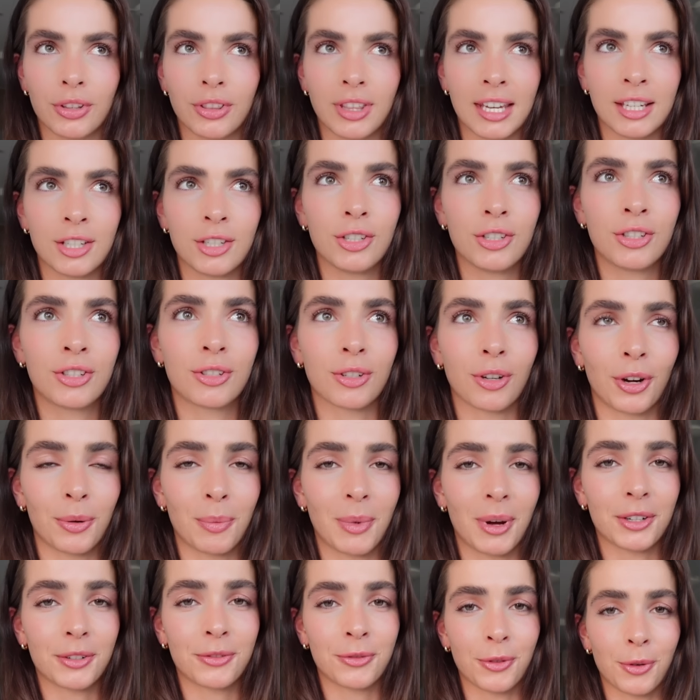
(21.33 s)
thank you so
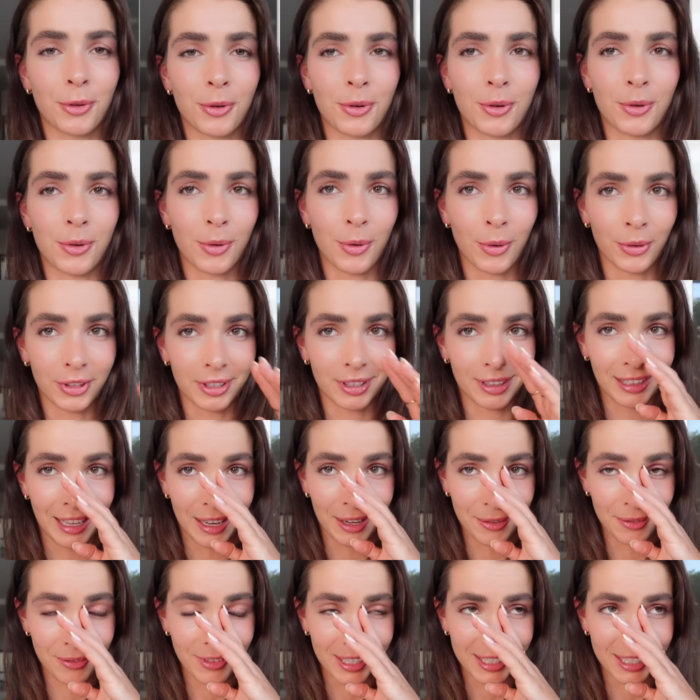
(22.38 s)
much for all the
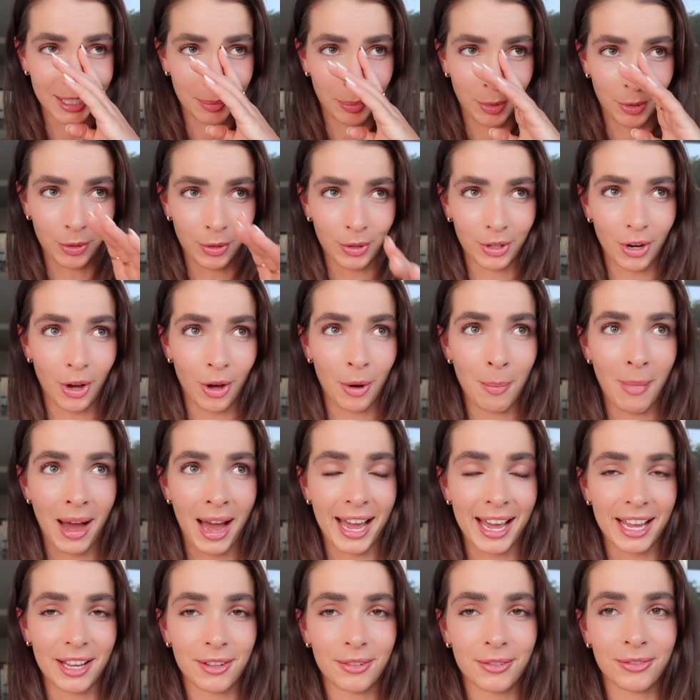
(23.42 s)
love and support on
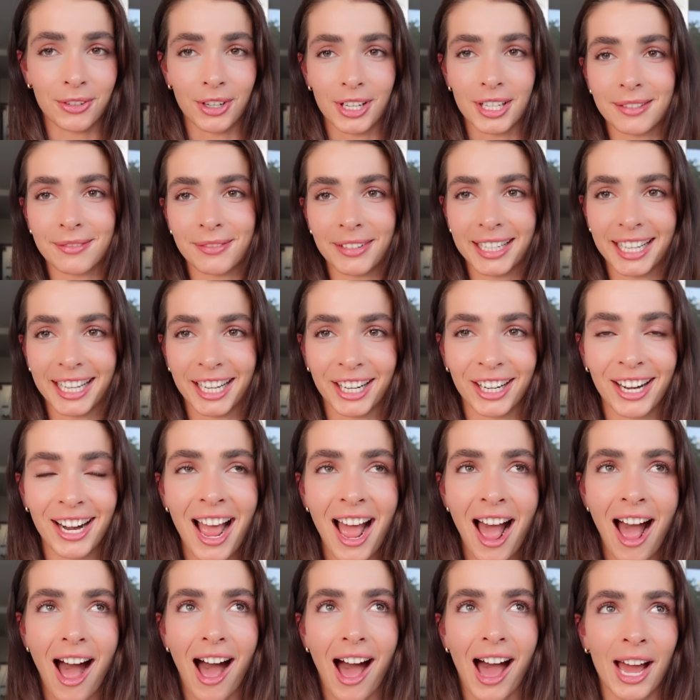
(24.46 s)
my first video.
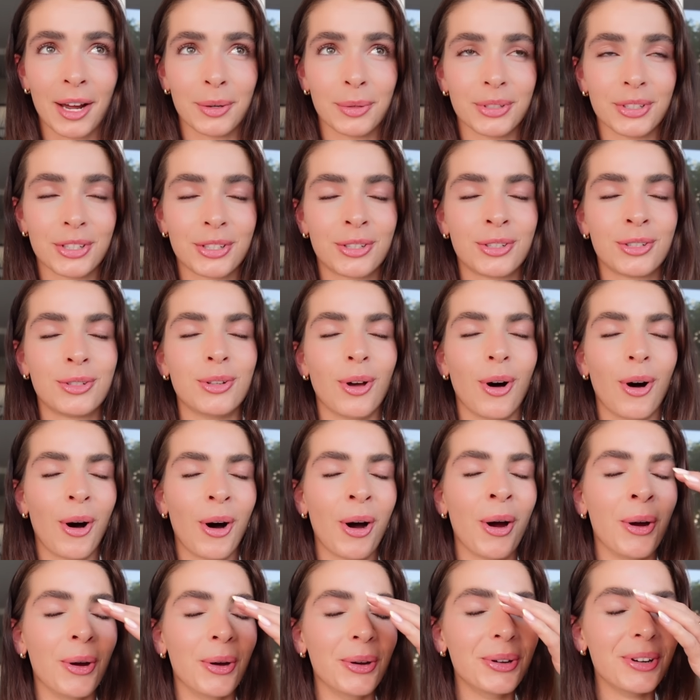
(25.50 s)
I was so
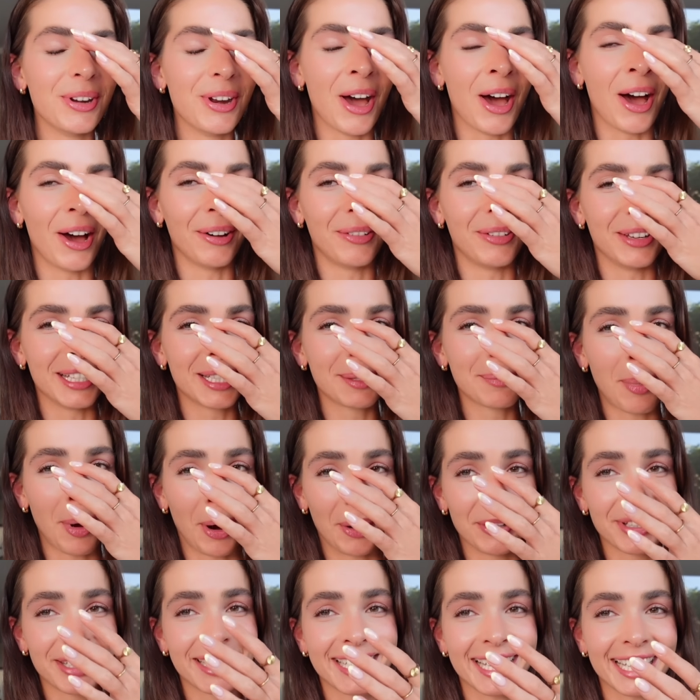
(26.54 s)
nervous
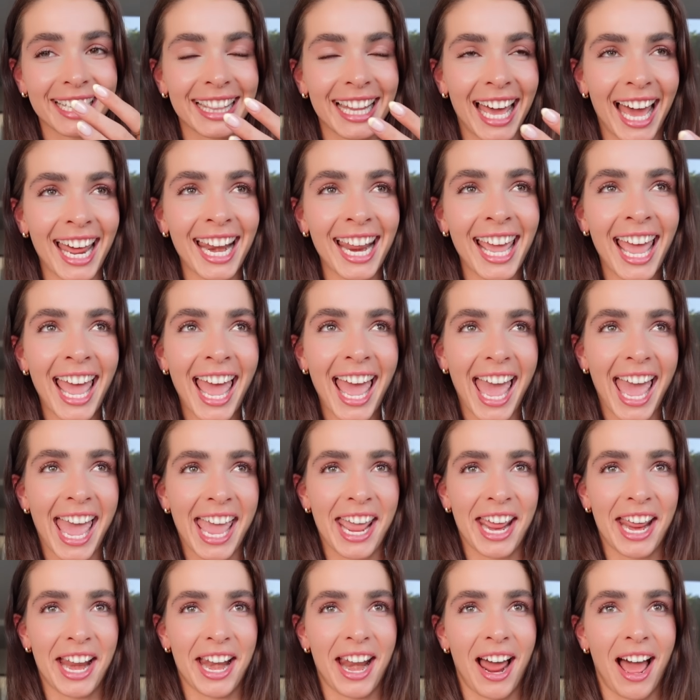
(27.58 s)
posting that
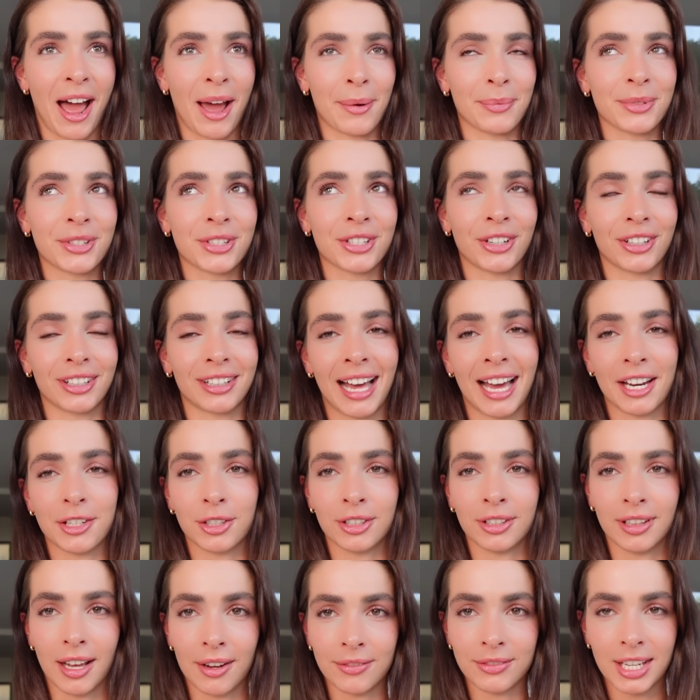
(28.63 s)
and I'm so glad you
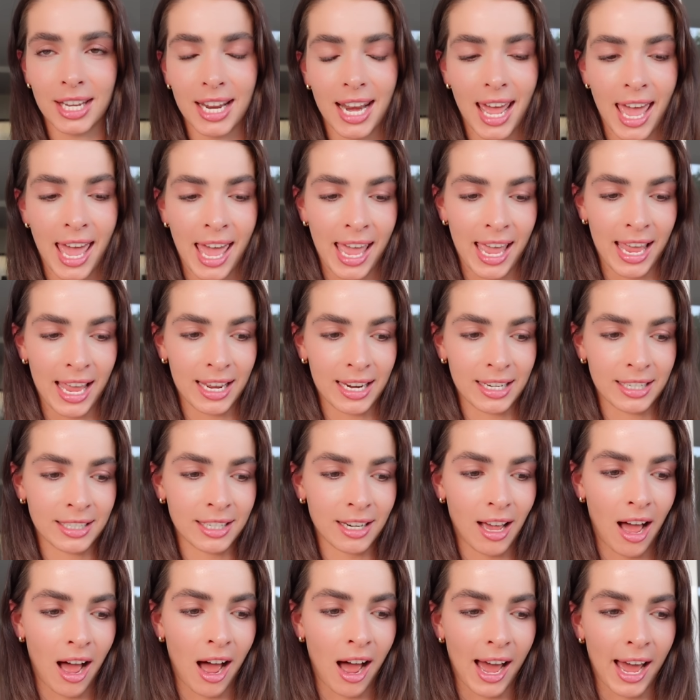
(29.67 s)
loved it, and
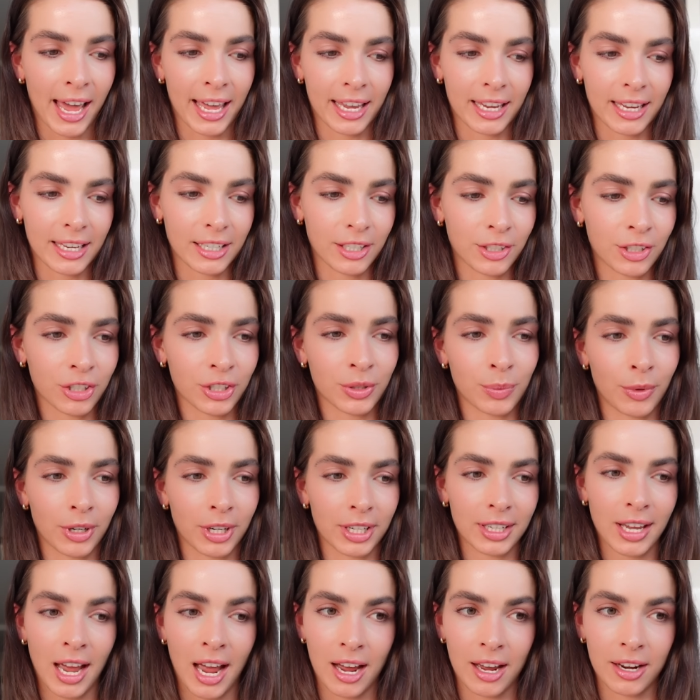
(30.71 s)
I just want to
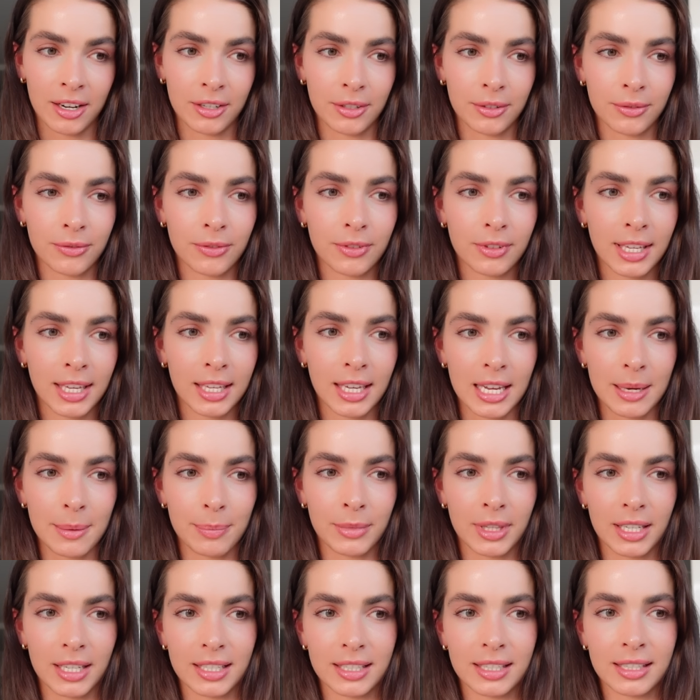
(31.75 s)
kind of keep
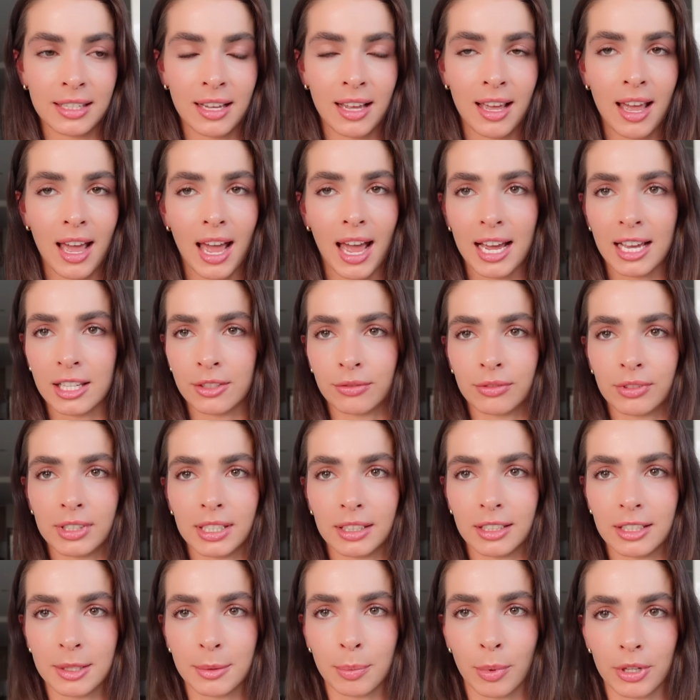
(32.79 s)
this as real
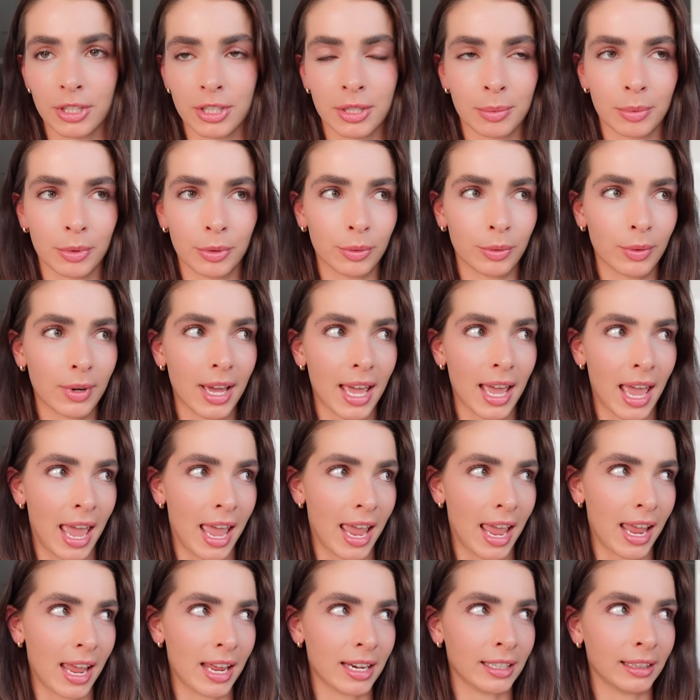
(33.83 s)
as possible
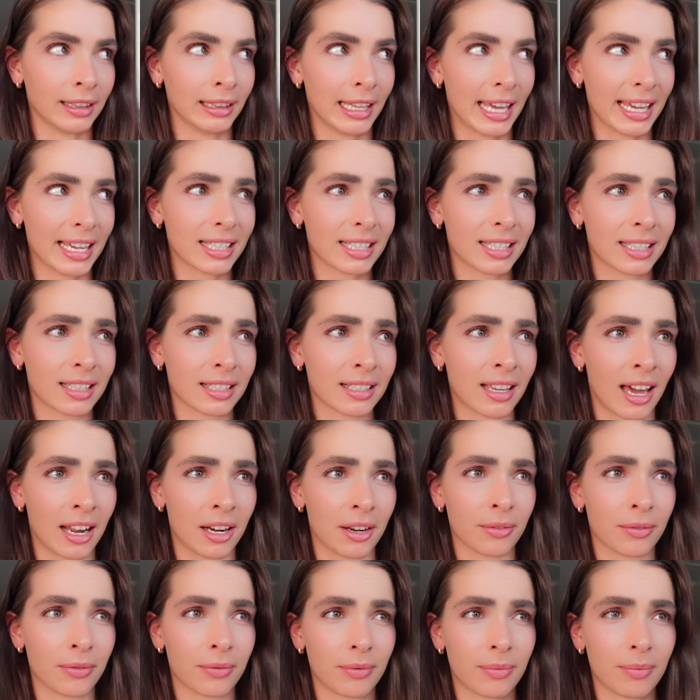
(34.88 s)
and less kind
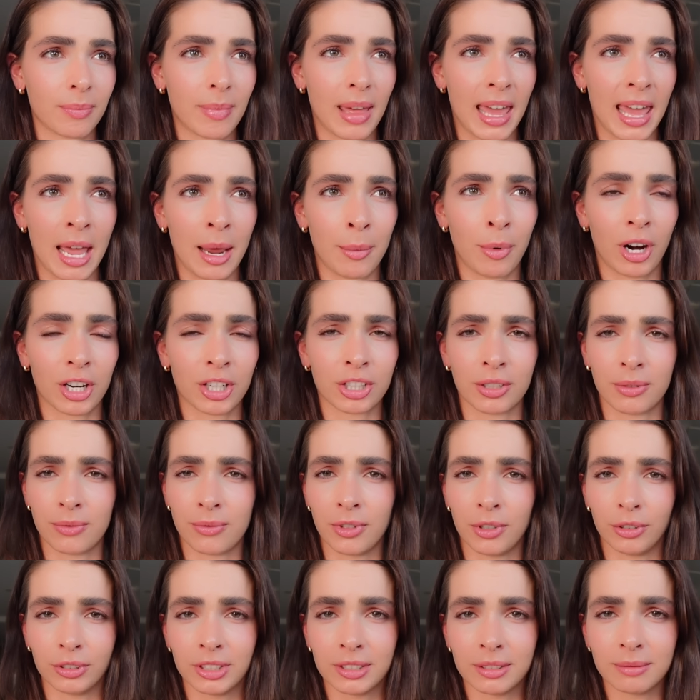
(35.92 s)
of airbrush and
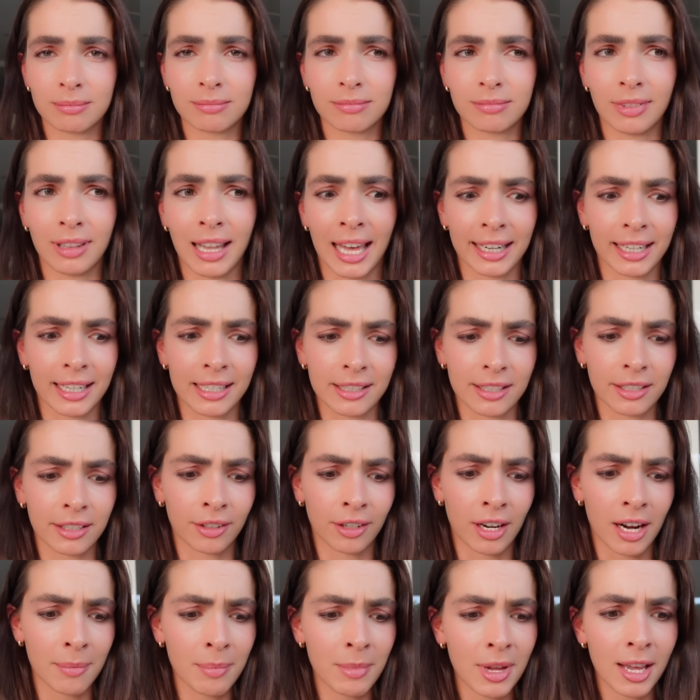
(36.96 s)
filtered like
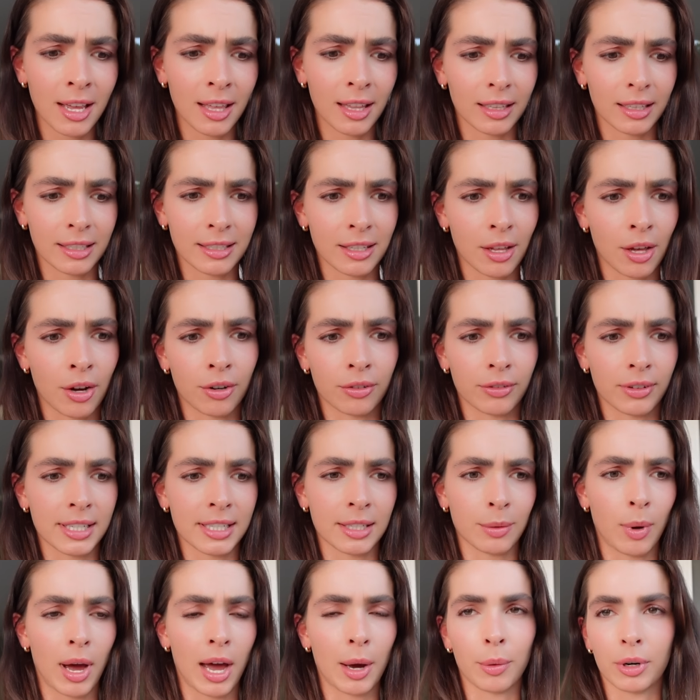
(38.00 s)
Instagram. That's the whole
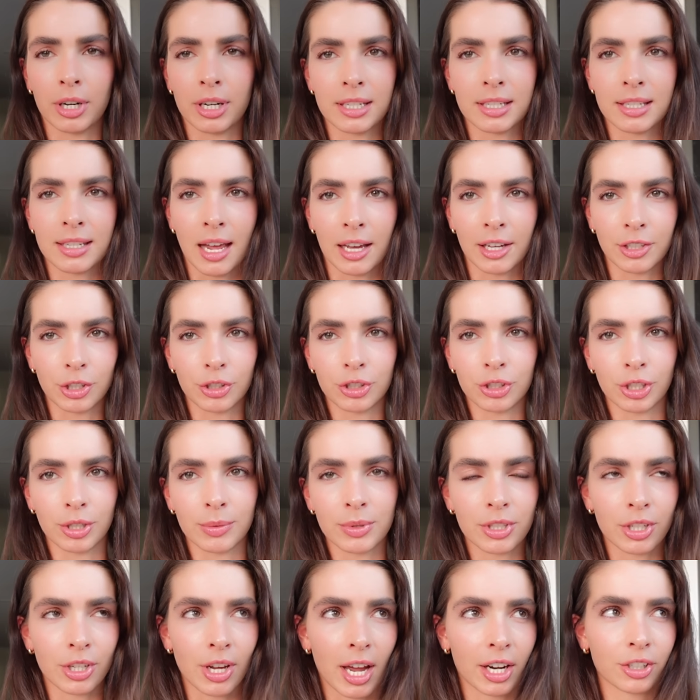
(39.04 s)
reason why I wanted to start YouTube,
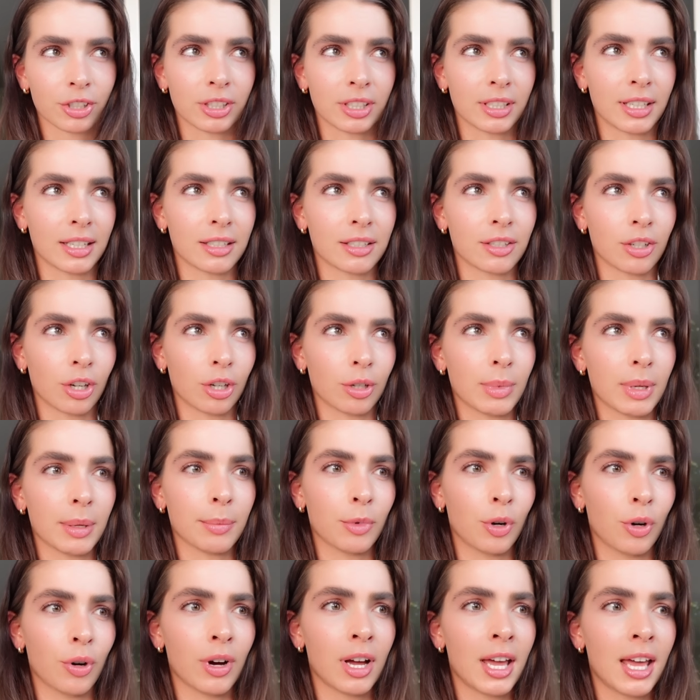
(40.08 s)
so you actually get to know me
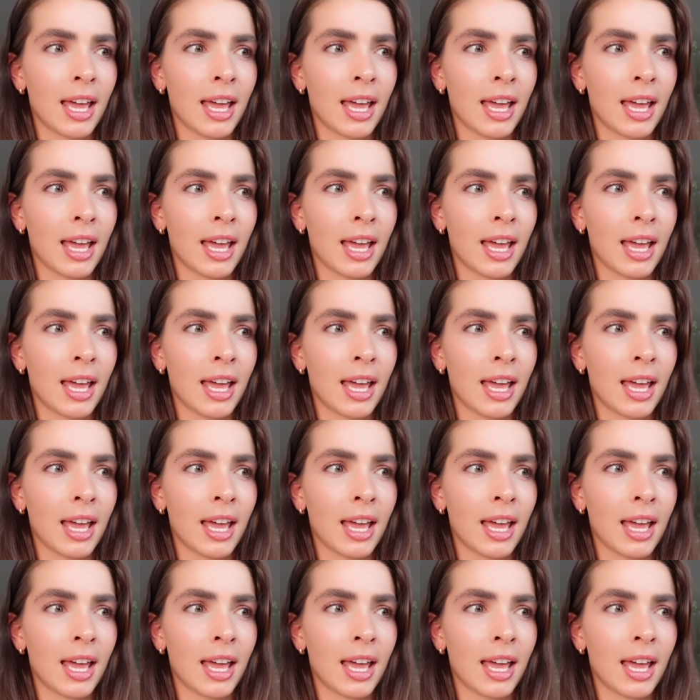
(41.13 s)
more